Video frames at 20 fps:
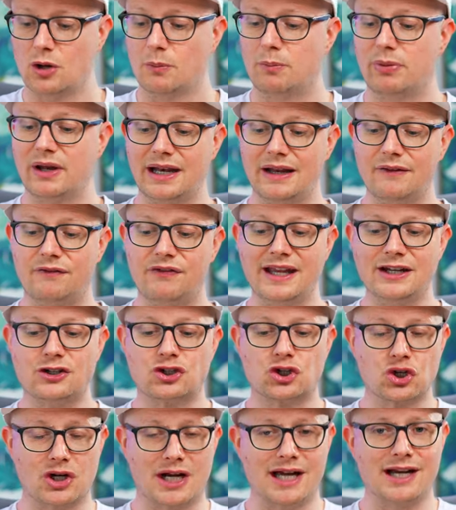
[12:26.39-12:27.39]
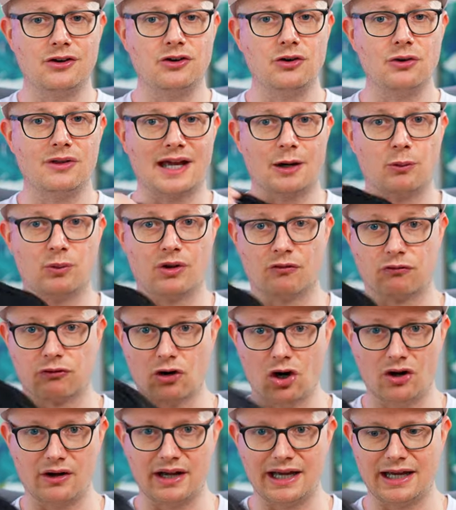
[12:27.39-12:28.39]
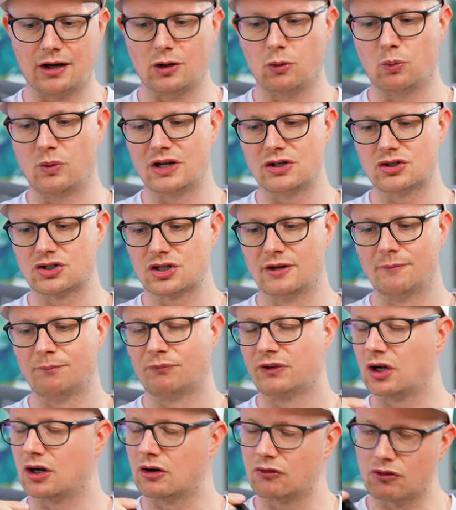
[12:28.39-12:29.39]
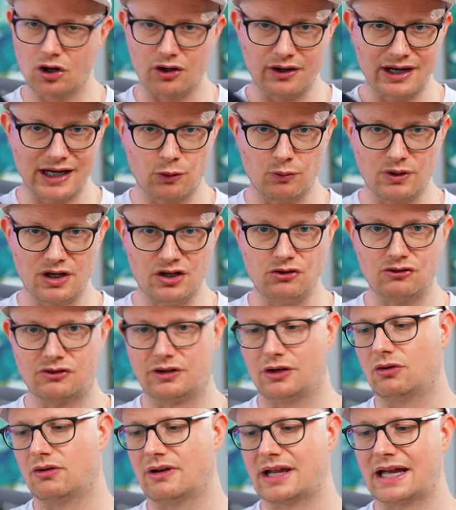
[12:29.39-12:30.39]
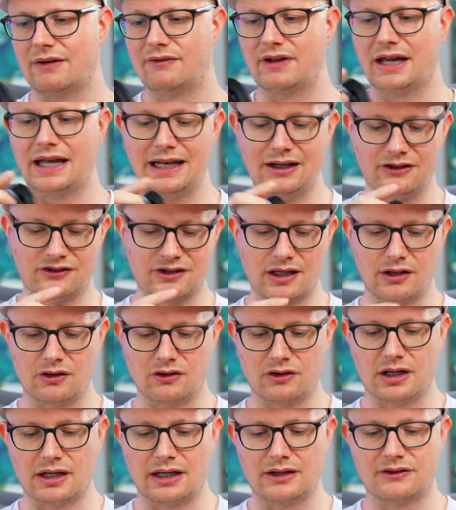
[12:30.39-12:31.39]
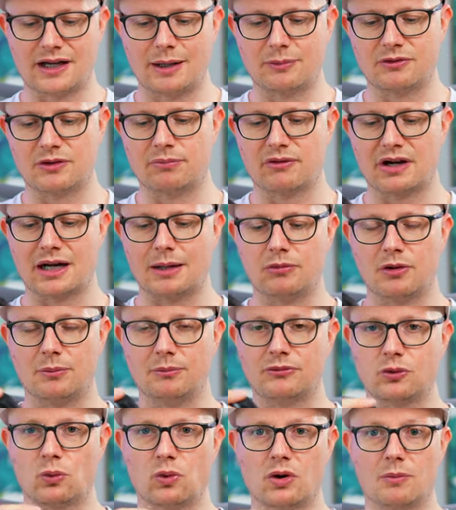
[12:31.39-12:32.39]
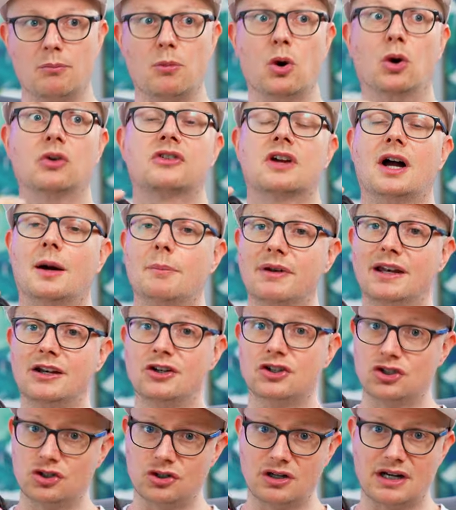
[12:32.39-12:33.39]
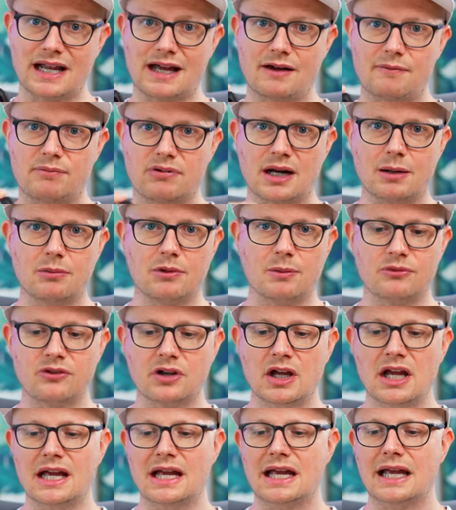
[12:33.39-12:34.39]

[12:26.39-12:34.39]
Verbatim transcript: But if they try to do that with raw hair, which our raw hair, we usually don't have any types of problems, or most companies shouldn't have problems.